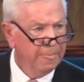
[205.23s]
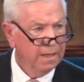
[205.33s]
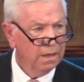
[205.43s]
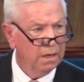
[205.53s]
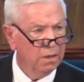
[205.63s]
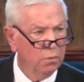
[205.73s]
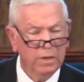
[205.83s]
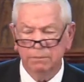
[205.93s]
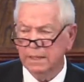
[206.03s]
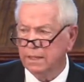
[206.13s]
uh, we've
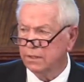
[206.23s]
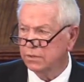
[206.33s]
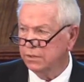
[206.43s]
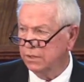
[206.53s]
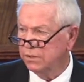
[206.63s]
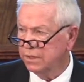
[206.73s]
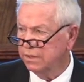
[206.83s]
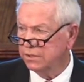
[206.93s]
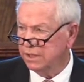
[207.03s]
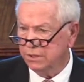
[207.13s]
been introducing the
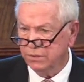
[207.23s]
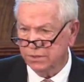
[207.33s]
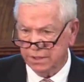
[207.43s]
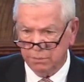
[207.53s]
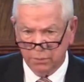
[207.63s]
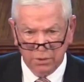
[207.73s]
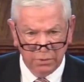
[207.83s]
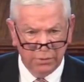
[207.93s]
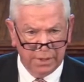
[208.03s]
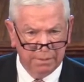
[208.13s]
CUC
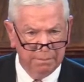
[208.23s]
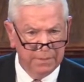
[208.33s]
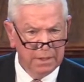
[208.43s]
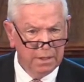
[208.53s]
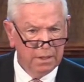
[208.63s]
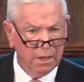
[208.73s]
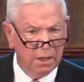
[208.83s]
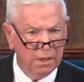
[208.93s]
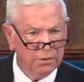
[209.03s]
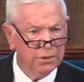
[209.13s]
program
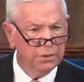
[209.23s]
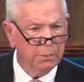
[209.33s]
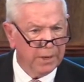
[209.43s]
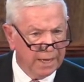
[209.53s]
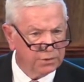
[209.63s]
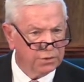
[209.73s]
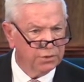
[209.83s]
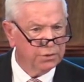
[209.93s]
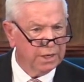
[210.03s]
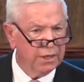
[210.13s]
uh, to the
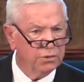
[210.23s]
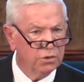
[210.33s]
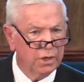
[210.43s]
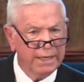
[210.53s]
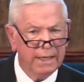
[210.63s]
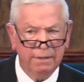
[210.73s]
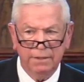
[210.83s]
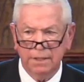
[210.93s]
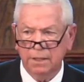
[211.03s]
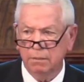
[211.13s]
pastors and training
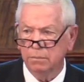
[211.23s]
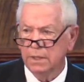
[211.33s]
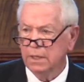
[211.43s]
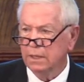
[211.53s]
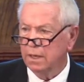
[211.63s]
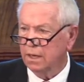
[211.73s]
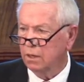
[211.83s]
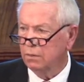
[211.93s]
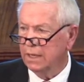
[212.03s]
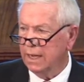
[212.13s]
them not
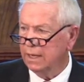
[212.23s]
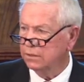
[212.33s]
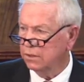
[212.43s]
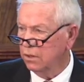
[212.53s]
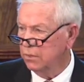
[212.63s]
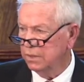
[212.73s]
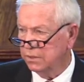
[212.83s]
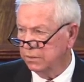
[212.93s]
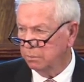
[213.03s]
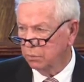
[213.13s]
only how to go into
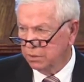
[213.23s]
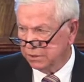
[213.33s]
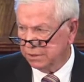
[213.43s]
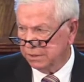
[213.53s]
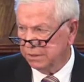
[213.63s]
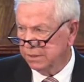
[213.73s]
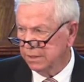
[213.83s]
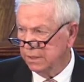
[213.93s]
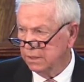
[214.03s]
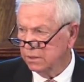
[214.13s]
the prisons
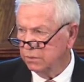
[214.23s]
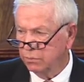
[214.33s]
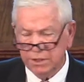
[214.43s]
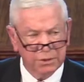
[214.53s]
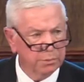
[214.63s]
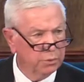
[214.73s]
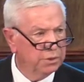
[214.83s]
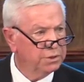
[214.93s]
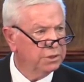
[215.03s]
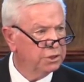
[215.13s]
to reach the
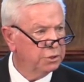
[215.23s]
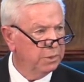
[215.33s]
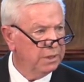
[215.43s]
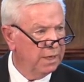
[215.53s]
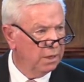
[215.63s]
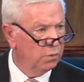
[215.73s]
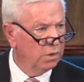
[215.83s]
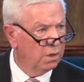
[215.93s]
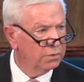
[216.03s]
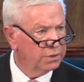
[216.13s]
prisoners, but now we're
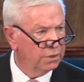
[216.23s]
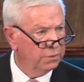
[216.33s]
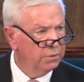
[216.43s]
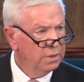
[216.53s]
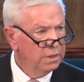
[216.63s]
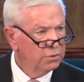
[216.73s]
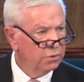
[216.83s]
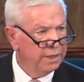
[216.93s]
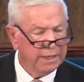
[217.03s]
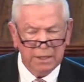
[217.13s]
also
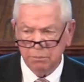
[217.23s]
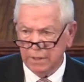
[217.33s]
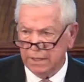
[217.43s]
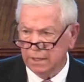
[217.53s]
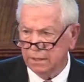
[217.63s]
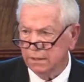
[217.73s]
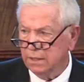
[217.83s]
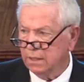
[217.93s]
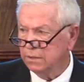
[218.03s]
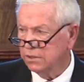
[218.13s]
training men
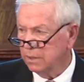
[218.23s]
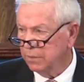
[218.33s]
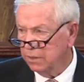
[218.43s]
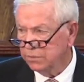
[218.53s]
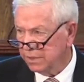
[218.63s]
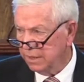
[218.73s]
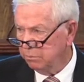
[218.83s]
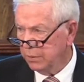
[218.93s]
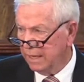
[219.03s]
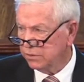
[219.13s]
and some of those same
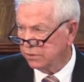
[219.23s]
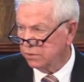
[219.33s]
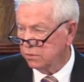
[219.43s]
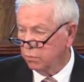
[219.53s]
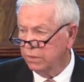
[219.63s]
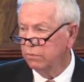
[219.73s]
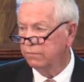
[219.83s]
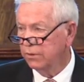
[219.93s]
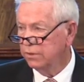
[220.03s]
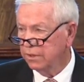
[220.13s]
pastors. We
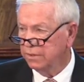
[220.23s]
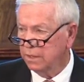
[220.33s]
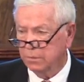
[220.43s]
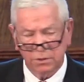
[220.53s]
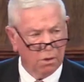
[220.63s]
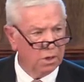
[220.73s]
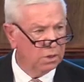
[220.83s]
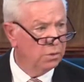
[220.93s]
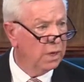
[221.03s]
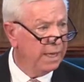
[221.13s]
refer to them as
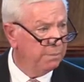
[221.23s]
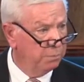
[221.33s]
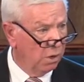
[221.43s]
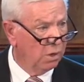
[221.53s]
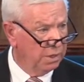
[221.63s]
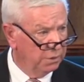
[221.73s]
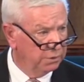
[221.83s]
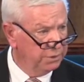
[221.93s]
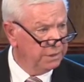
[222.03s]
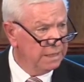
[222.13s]
ROA
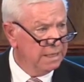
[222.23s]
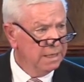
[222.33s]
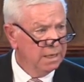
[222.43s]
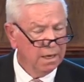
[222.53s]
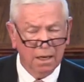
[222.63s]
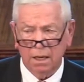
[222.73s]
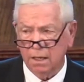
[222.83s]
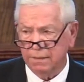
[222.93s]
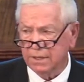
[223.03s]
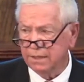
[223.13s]
partners. Uh, I
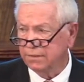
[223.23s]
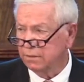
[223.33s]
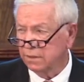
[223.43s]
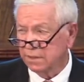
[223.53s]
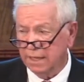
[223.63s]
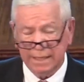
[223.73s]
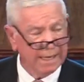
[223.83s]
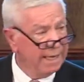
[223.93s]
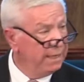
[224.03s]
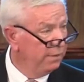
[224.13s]
think there is like
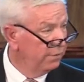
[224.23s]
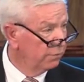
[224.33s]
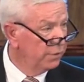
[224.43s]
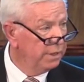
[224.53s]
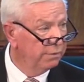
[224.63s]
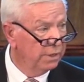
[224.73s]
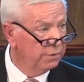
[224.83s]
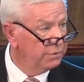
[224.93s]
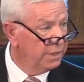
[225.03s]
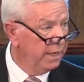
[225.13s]
83 of
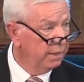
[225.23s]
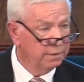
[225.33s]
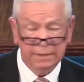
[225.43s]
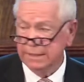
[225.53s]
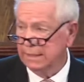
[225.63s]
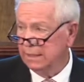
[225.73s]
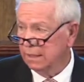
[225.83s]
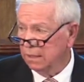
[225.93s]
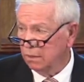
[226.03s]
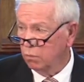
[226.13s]
those now
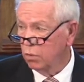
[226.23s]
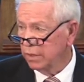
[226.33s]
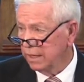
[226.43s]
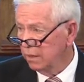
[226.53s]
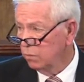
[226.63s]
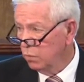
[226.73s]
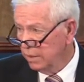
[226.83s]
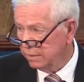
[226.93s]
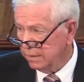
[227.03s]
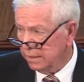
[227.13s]
uh, working
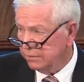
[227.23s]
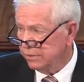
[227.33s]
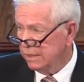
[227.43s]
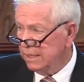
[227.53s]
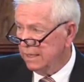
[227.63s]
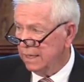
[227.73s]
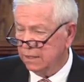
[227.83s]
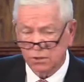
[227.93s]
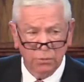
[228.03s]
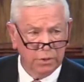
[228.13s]
with us. And
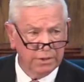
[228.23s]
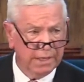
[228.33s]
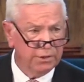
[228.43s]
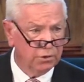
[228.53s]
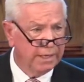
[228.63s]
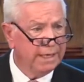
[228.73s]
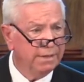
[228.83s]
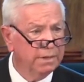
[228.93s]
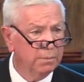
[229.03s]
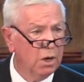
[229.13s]
so we're t- training
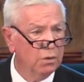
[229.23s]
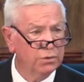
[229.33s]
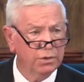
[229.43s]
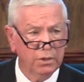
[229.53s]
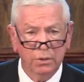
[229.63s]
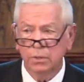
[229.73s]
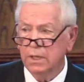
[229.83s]
them also